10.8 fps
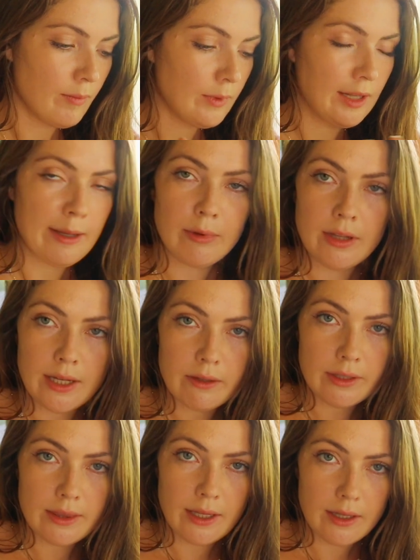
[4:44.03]
labeling
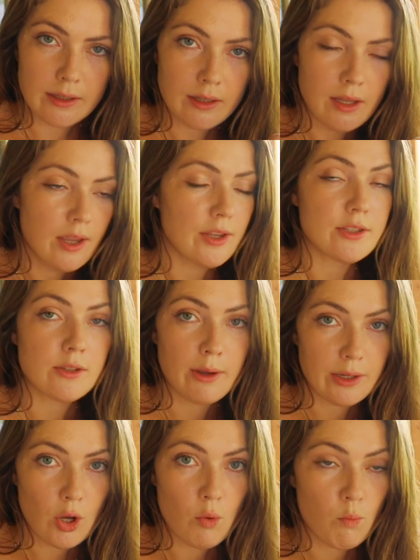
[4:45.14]
everything so I
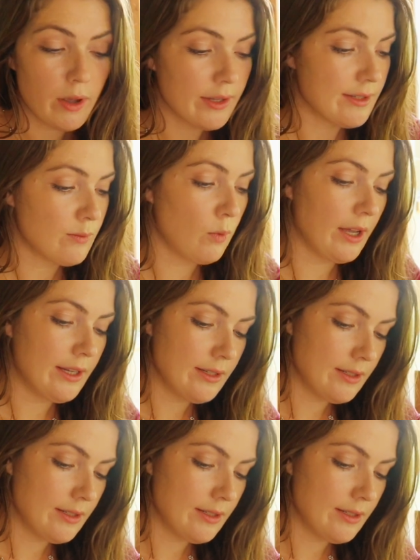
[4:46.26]
know what is what.